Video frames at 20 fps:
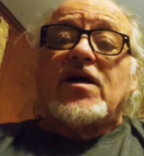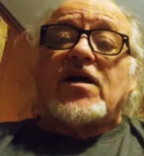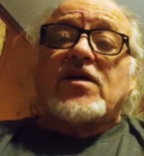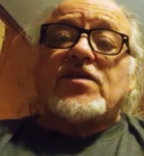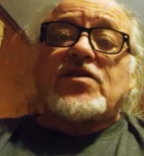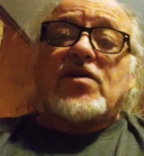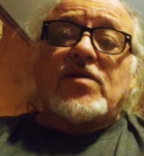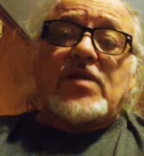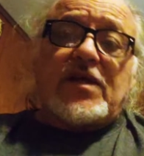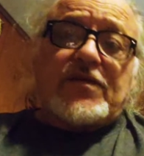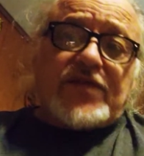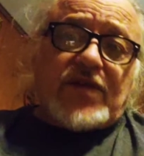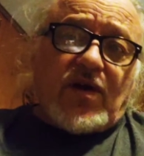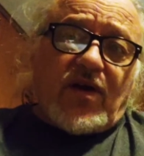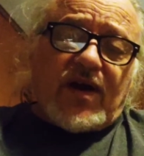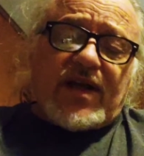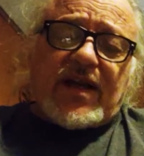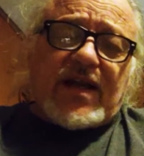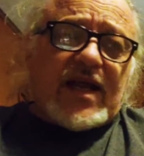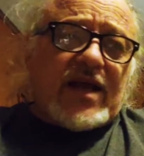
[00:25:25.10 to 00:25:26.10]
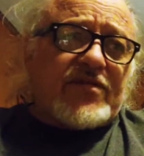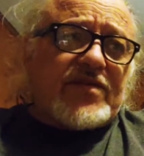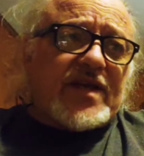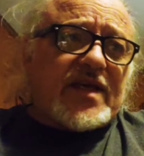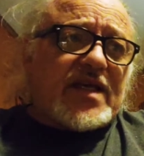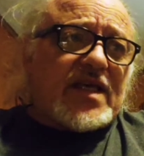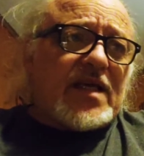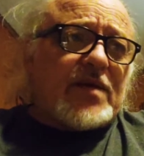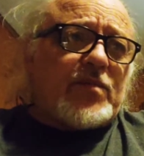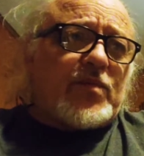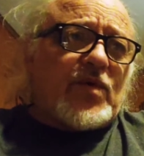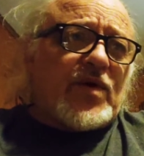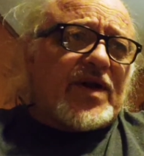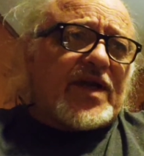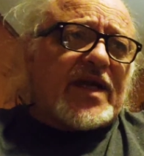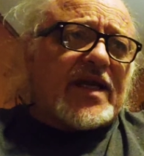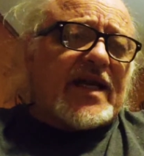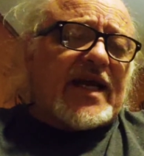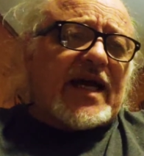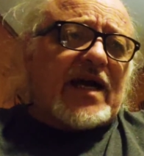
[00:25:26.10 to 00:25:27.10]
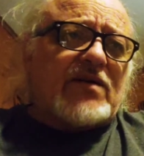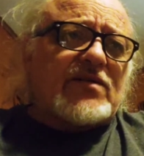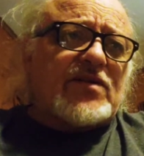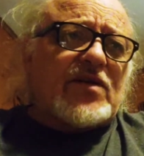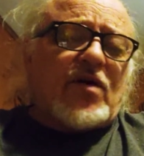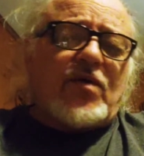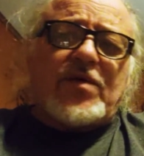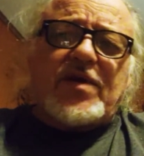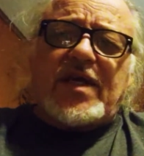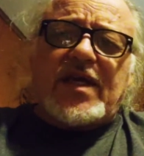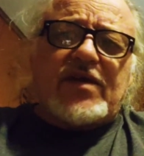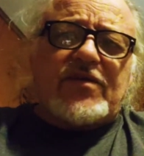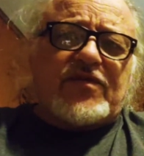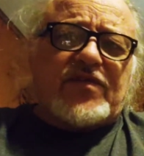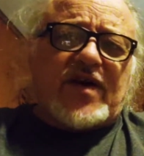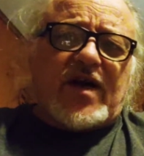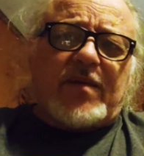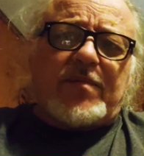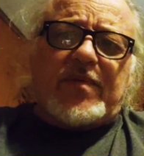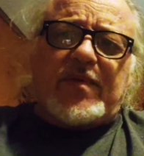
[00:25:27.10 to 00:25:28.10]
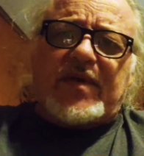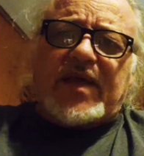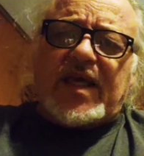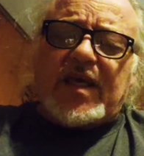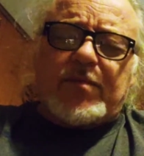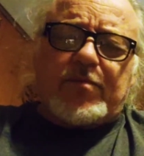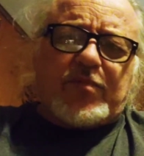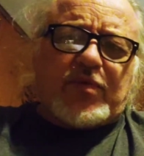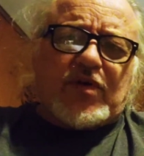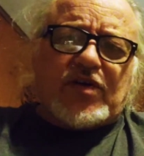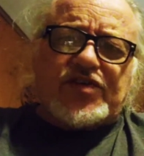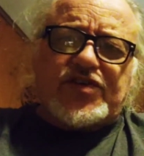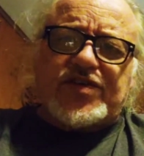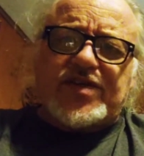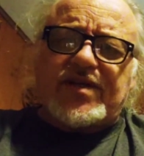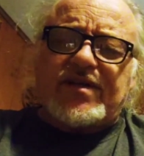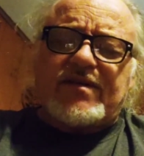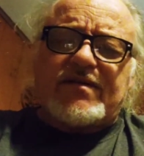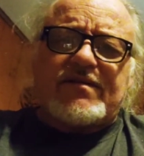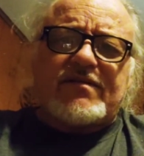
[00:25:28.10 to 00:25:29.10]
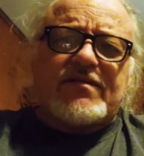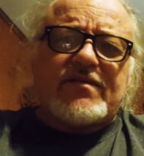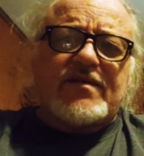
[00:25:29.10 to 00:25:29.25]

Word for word: So lift hard and heavy. Keep working out. Don't give up. Keep pushing.